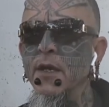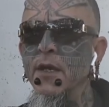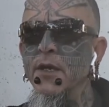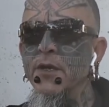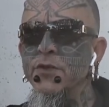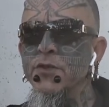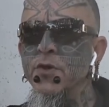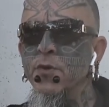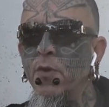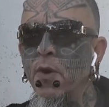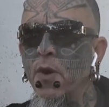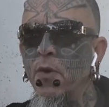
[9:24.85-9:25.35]

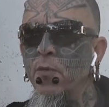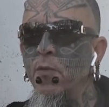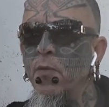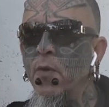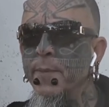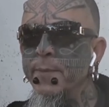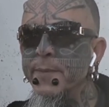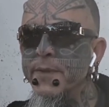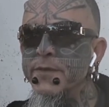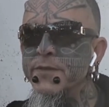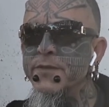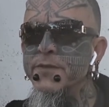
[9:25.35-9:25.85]
to a
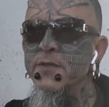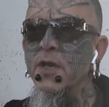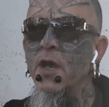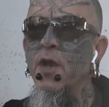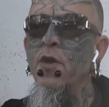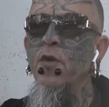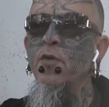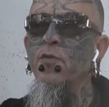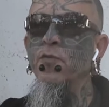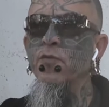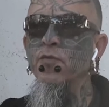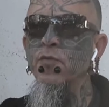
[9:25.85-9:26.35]
woman's
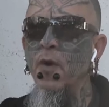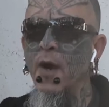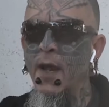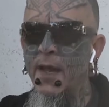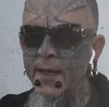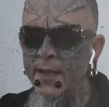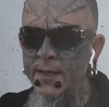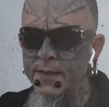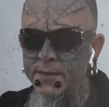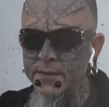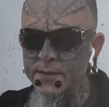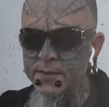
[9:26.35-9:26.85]

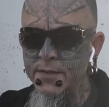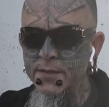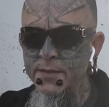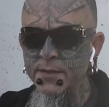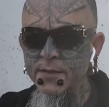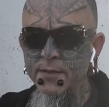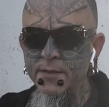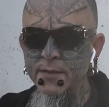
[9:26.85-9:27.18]
right